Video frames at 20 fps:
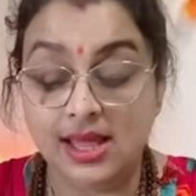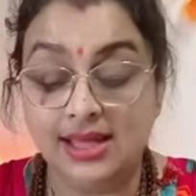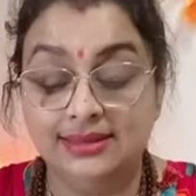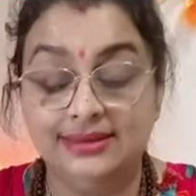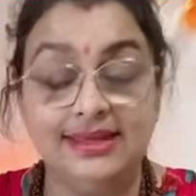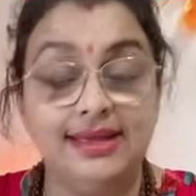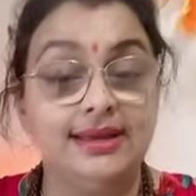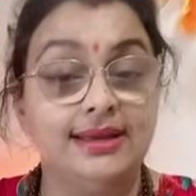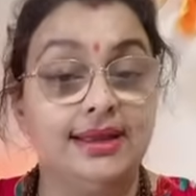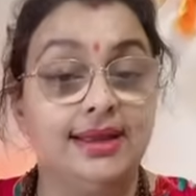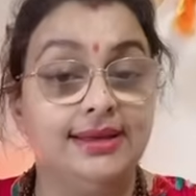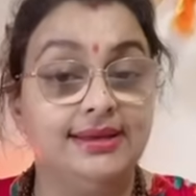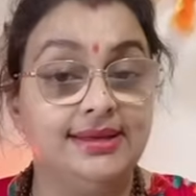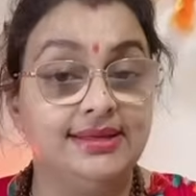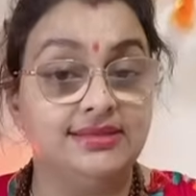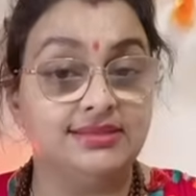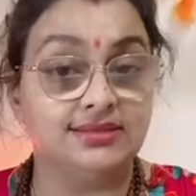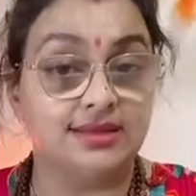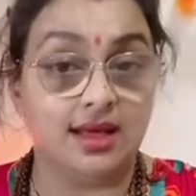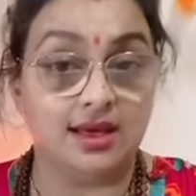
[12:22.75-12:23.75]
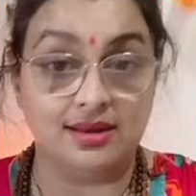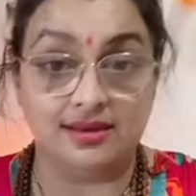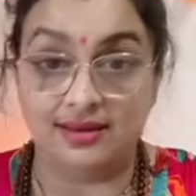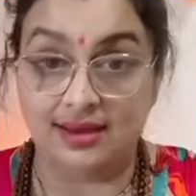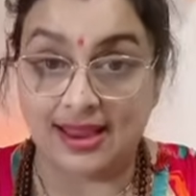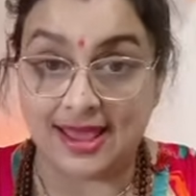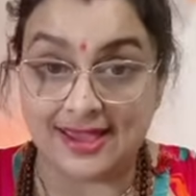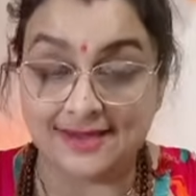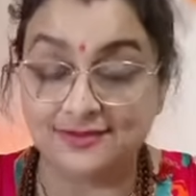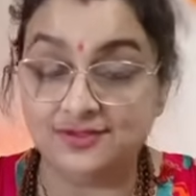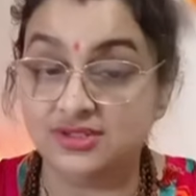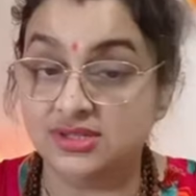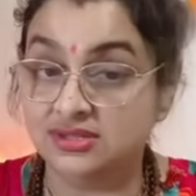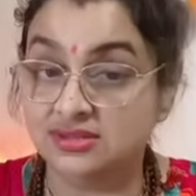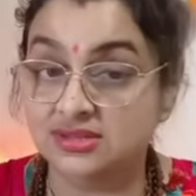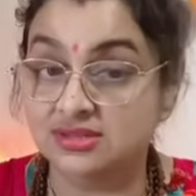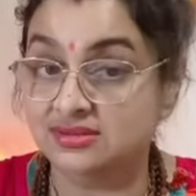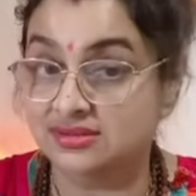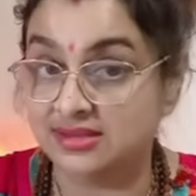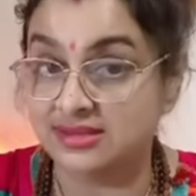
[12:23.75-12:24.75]
then it is a life
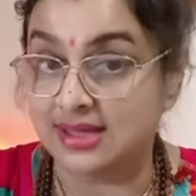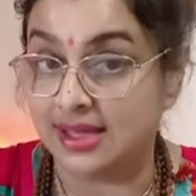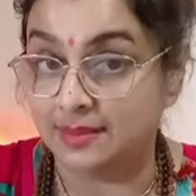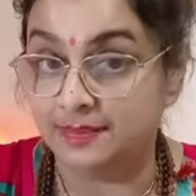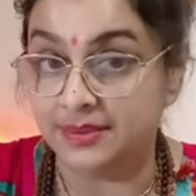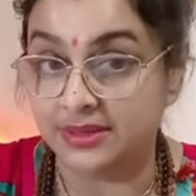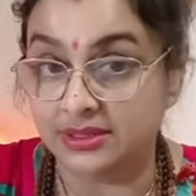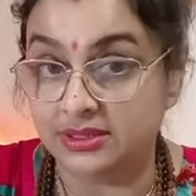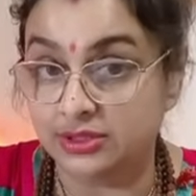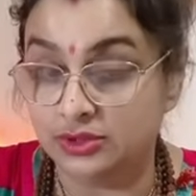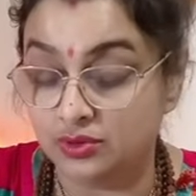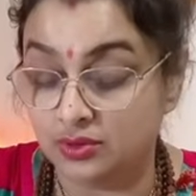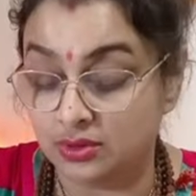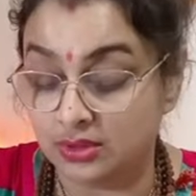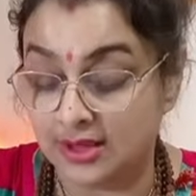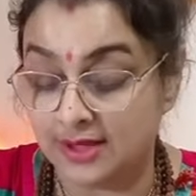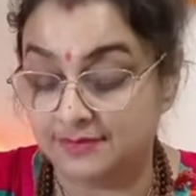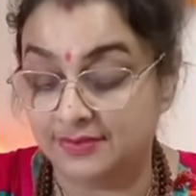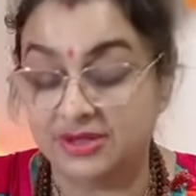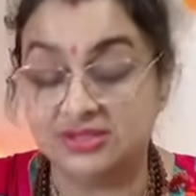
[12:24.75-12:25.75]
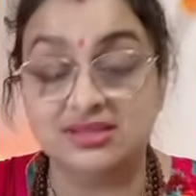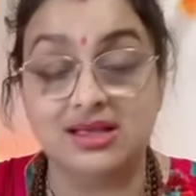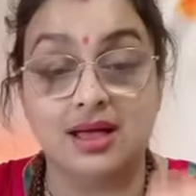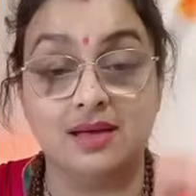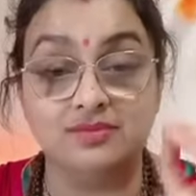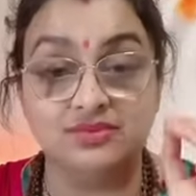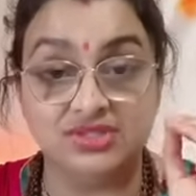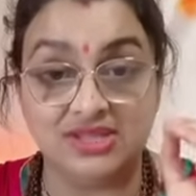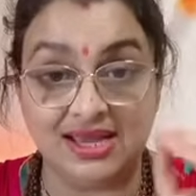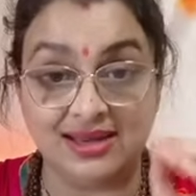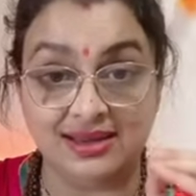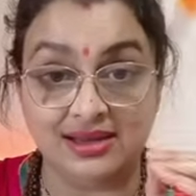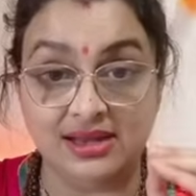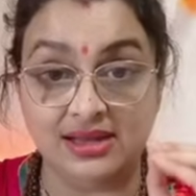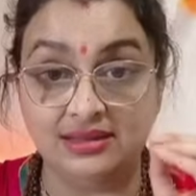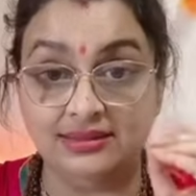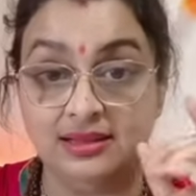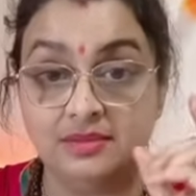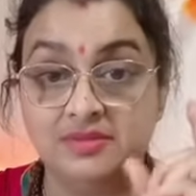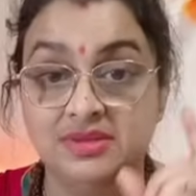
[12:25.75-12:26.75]
changing thing happening in your life because i'm
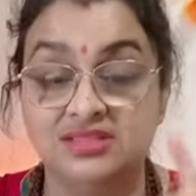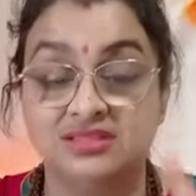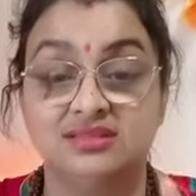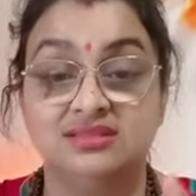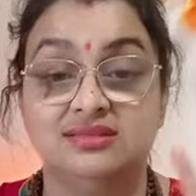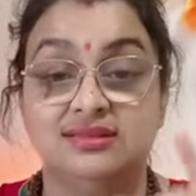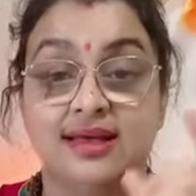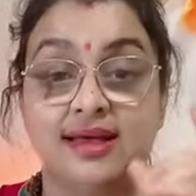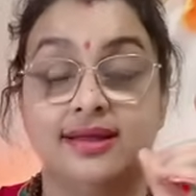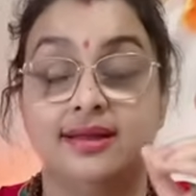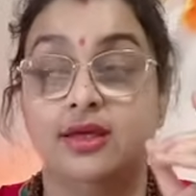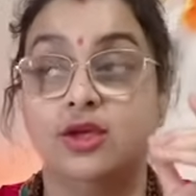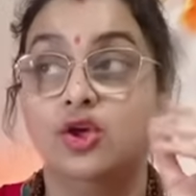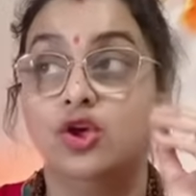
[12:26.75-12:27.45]
channeling the message that